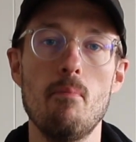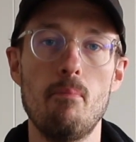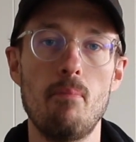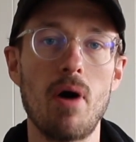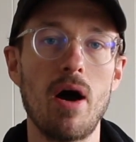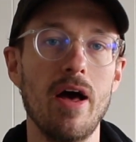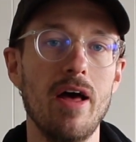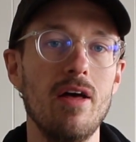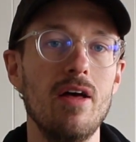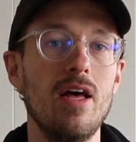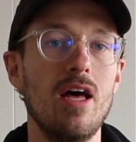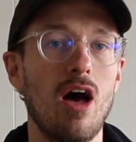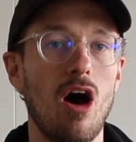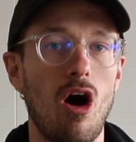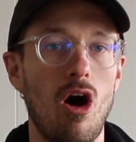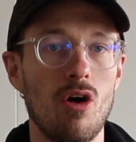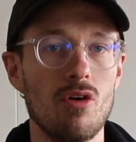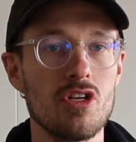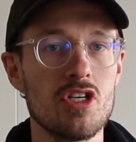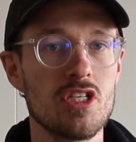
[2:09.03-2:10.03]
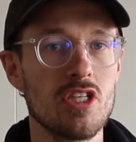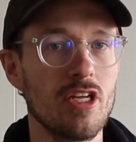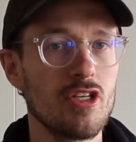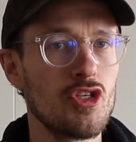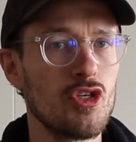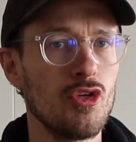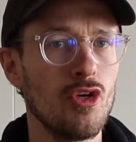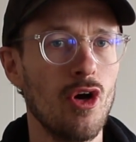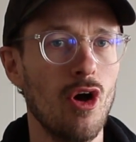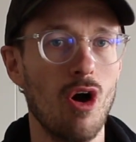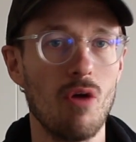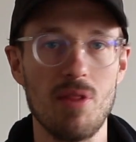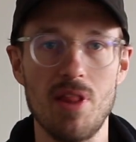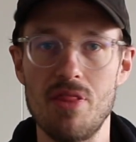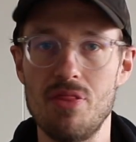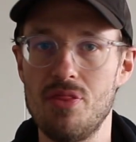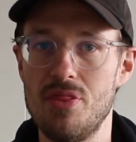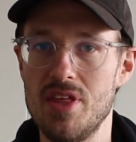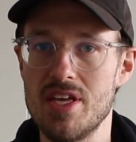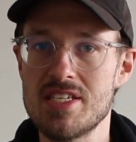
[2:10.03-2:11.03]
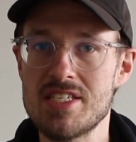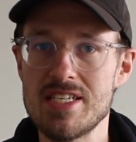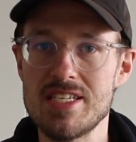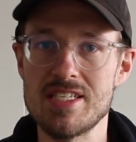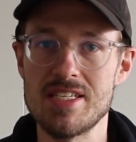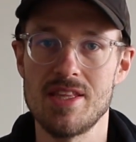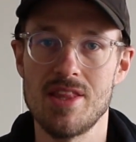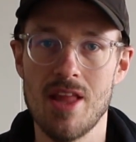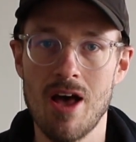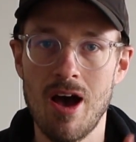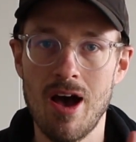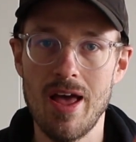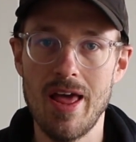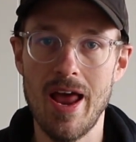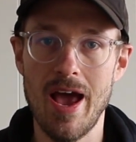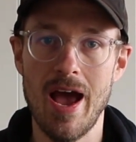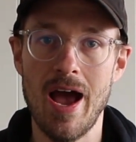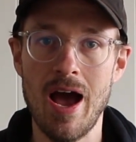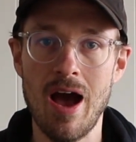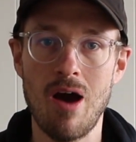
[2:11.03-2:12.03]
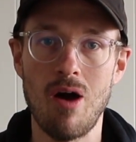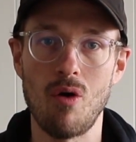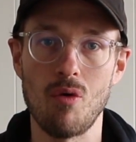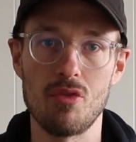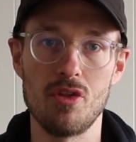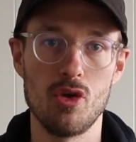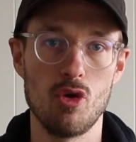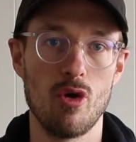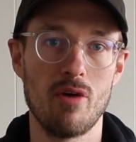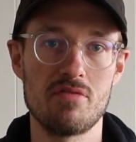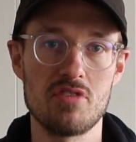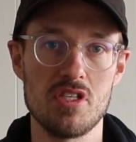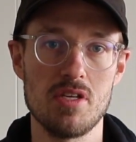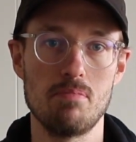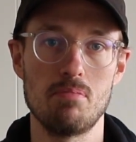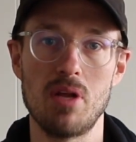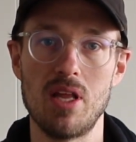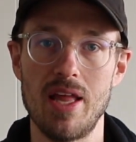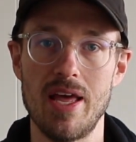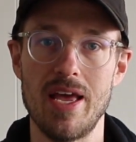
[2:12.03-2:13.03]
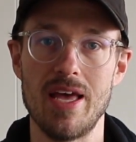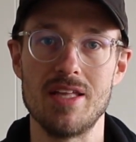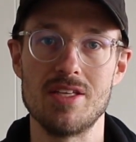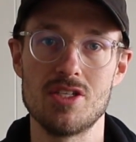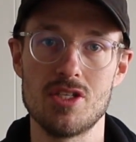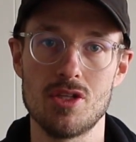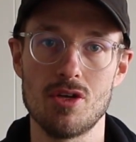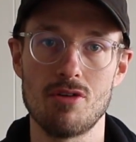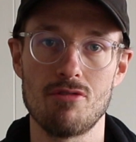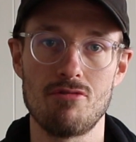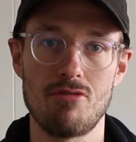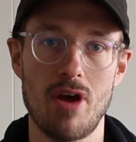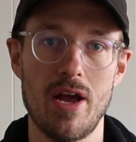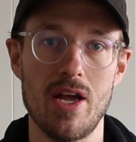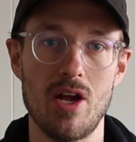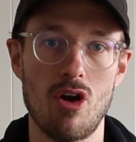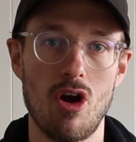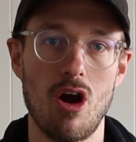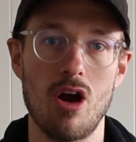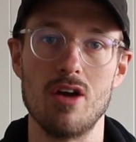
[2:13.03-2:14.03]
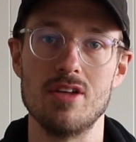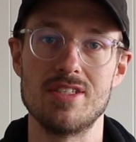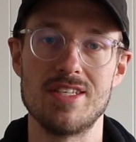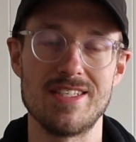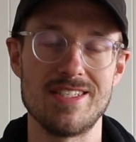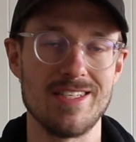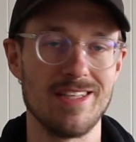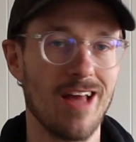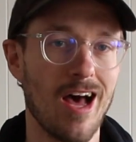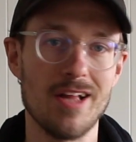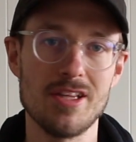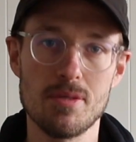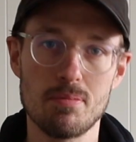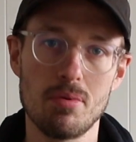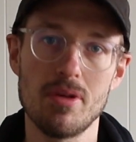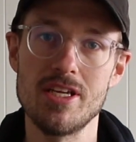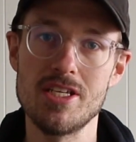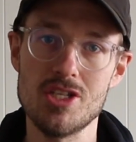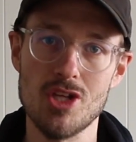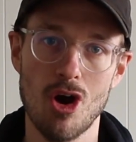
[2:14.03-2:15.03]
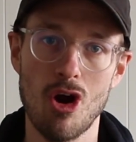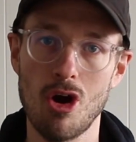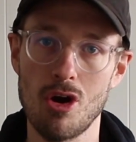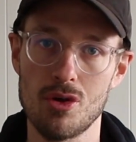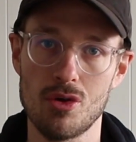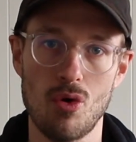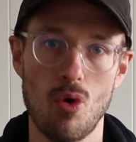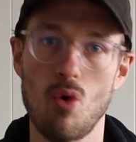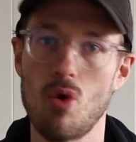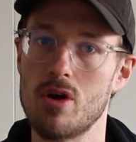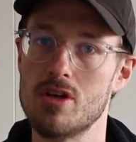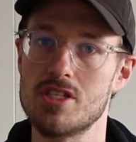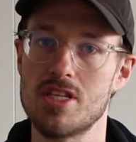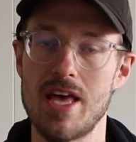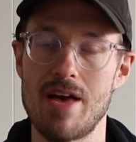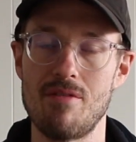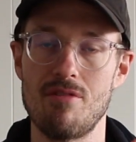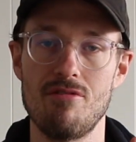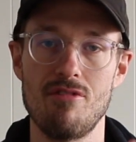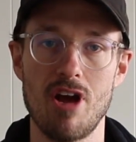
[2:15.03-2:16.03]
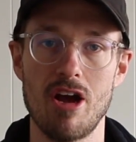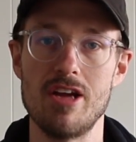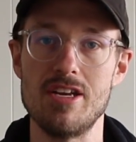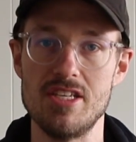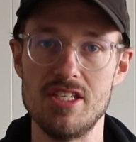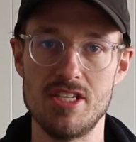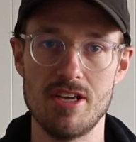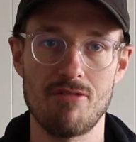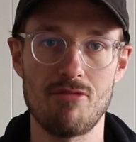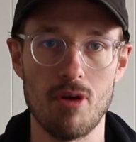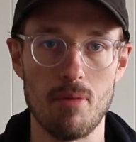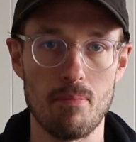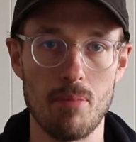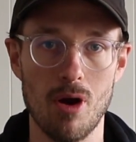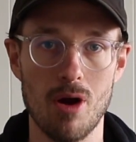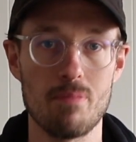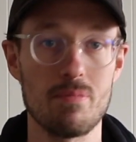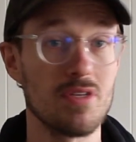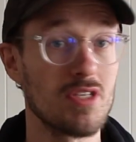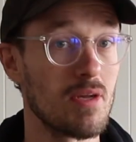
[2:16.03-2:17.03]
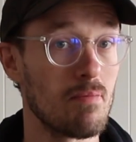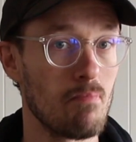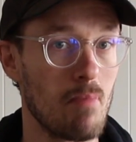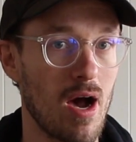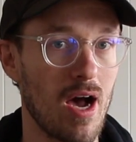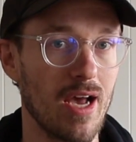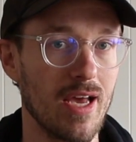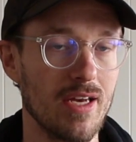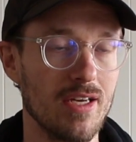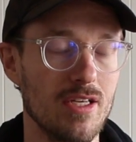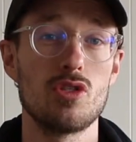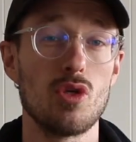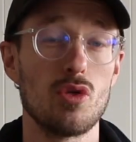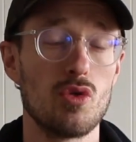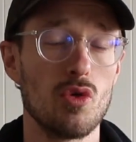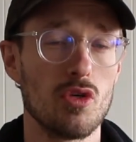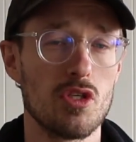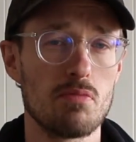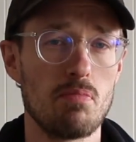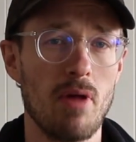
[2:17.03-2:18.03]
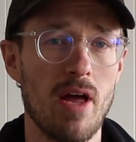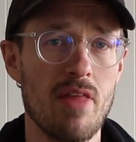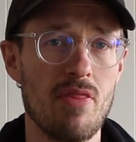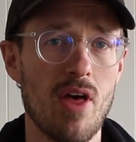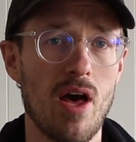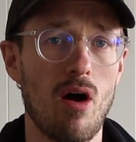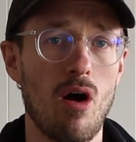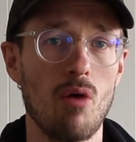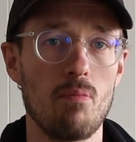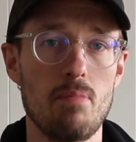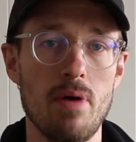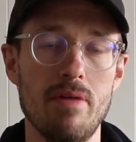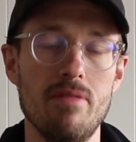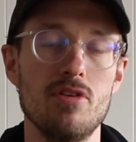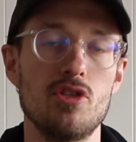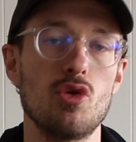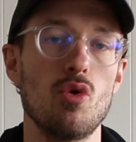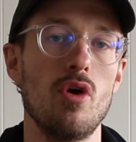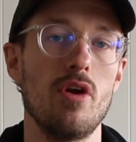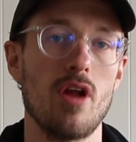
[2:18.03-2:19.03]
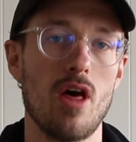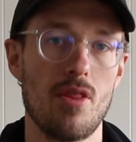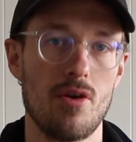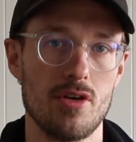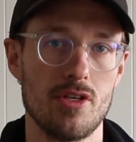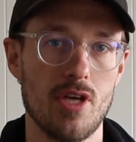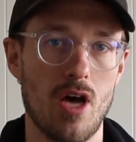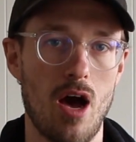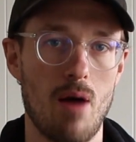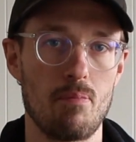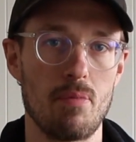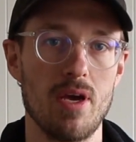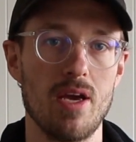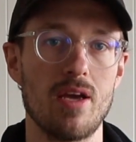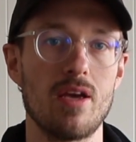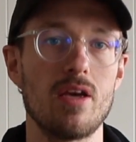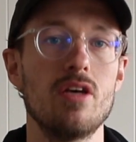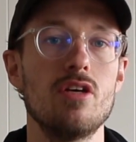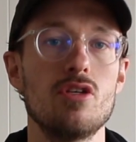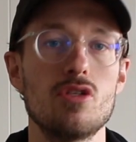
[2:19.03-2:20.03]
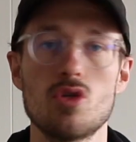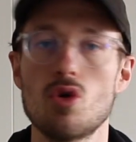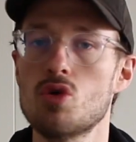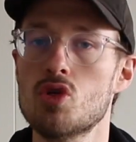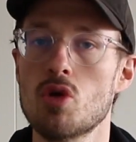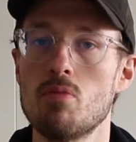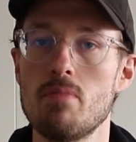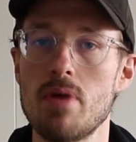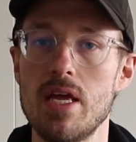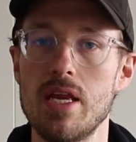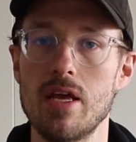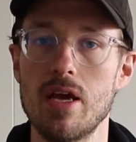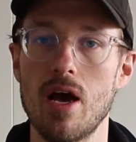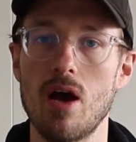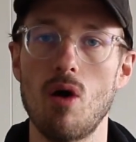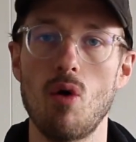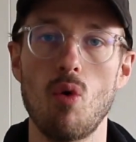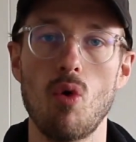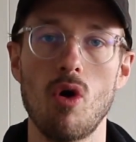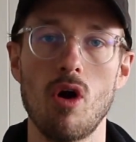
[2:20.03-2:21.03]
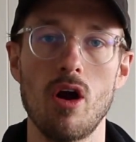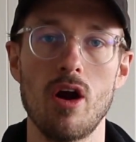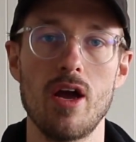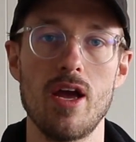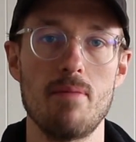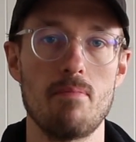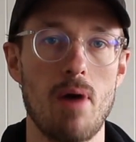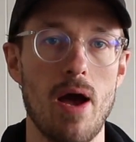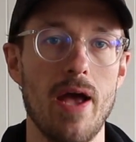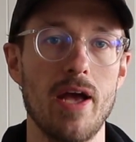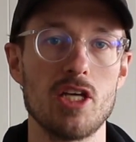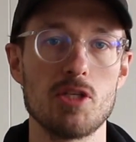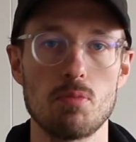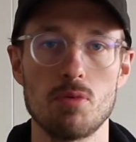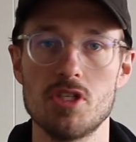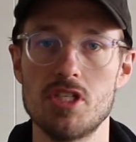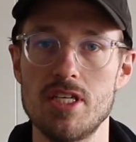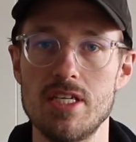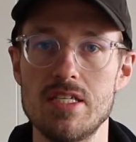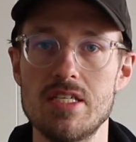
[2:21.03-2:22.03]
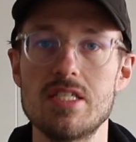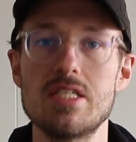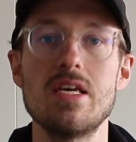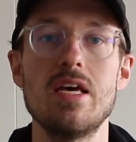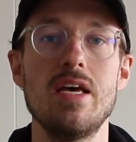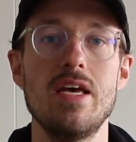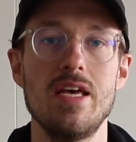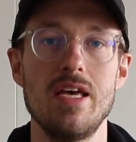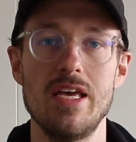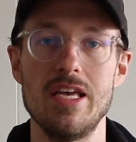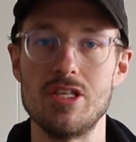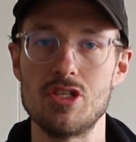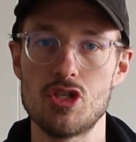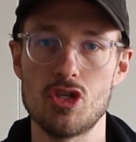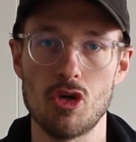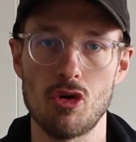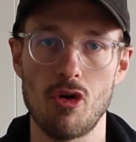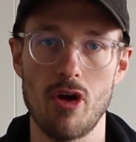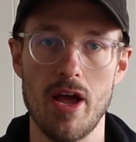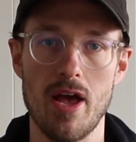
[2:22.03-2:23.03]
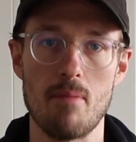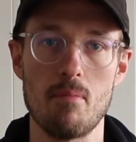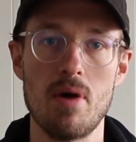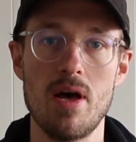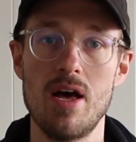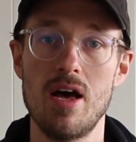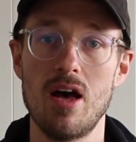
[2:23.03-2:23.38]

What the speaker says: But I'll just let you know that this is not how the UFC plans their fight cards. It's not to please the hardcores. They have a very different purpose in mind. So to explain that, I'll pivot to another topic: social media, or in my expertise, Instagram.